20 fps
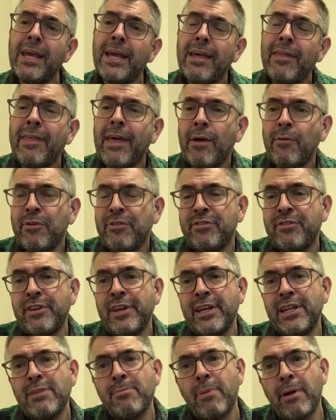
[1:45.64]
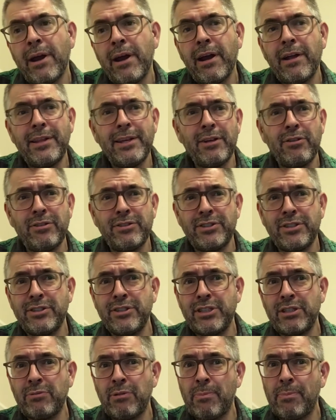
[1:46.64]
that was needed by early
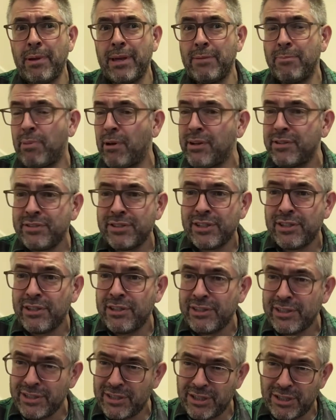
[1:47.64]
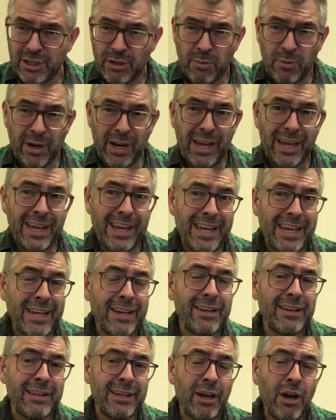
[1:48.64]
Christians who were being persecuted, who were
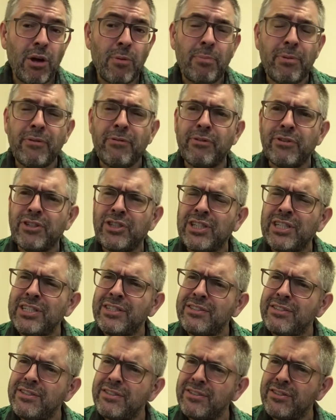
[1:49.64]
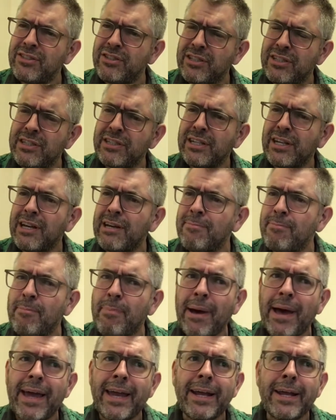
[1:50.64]
eagerly hoping for Jesus to come
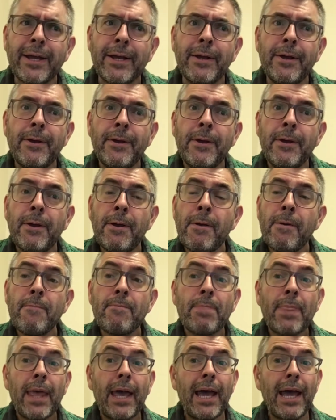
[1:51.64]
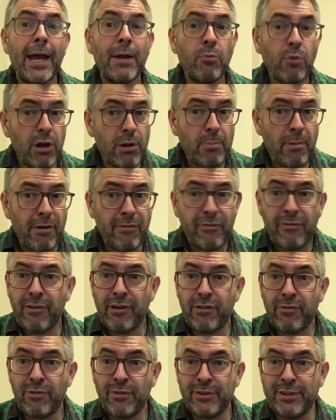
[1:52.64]
back? And what about
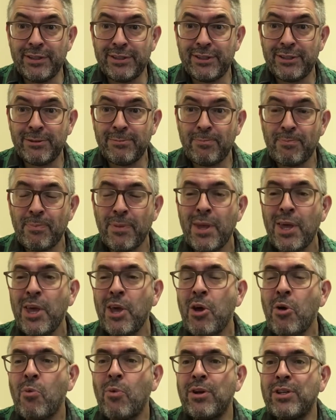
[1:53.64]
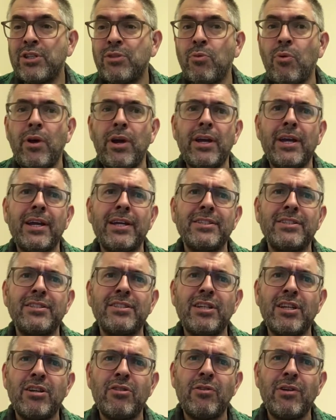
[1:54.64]
faithfulness, which we're
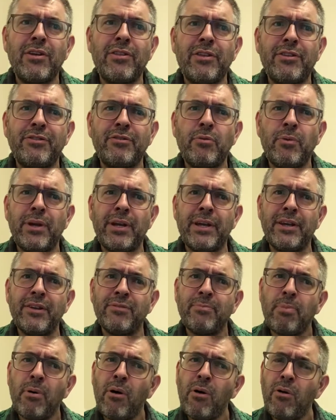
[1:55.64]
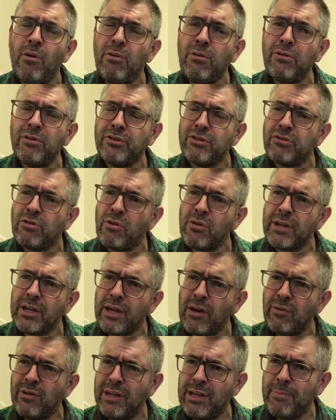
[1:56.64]
considering this week? Is Paul talking
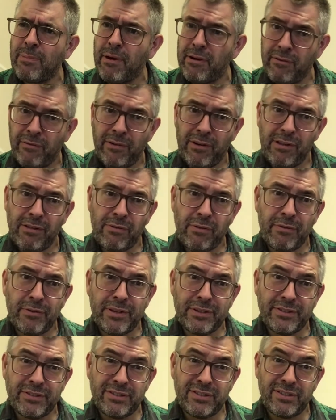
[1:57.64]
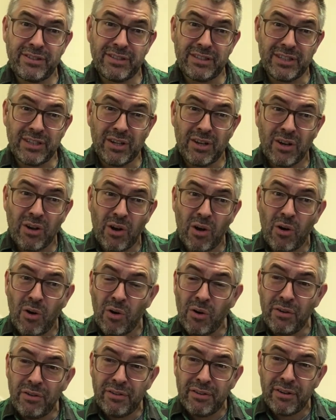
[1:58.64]
only about faithfulness to
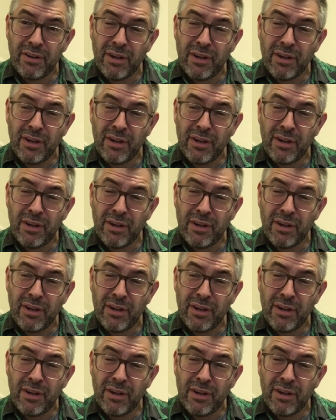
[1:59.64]
God,